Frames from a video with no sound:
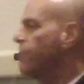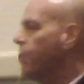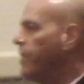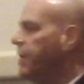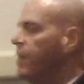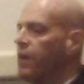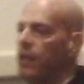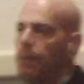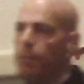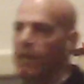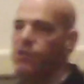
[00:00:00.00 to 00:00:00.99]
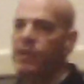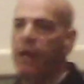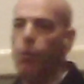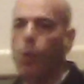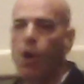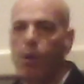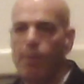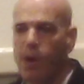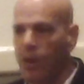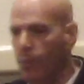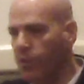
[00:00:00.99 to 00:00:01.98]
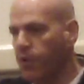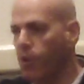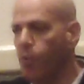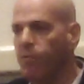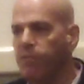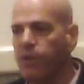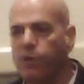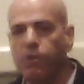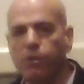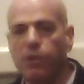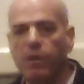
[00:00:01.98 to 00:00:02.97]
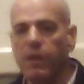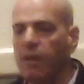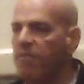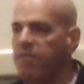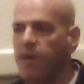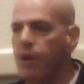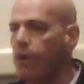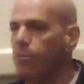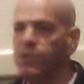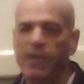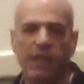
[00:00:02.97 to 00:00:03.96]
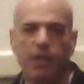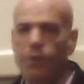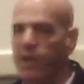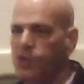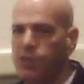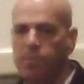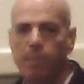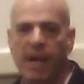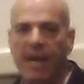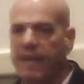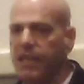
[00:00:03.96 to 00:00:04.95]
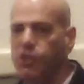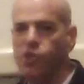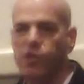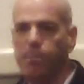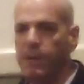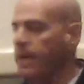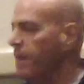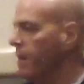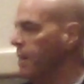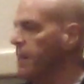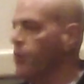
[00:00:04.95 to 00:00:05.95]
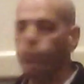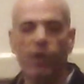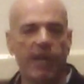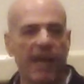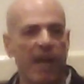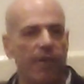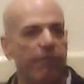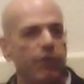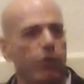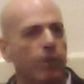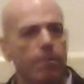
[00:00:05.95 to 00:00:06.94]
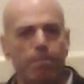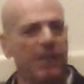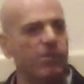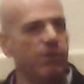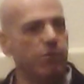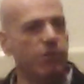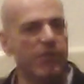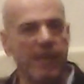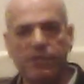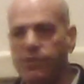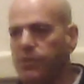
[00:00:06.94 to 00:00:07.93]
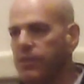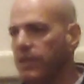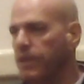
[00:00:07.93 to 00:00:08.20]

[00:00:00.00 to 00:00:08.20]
on like places like Walmart with their own vertical farms and integration, packing, shipping that are running out of food. Makes no sense